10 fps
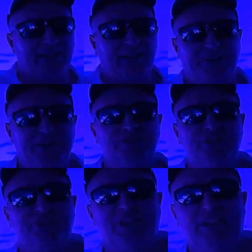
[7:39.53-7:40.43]
Uh, these are
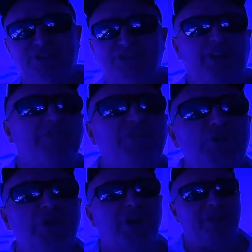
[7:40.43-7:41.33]
just a, just a
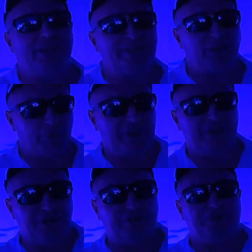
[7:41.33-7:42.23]
few of the things that we
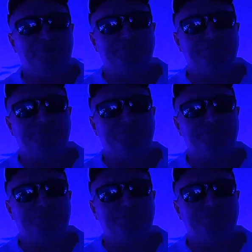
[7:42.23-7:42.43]
could do.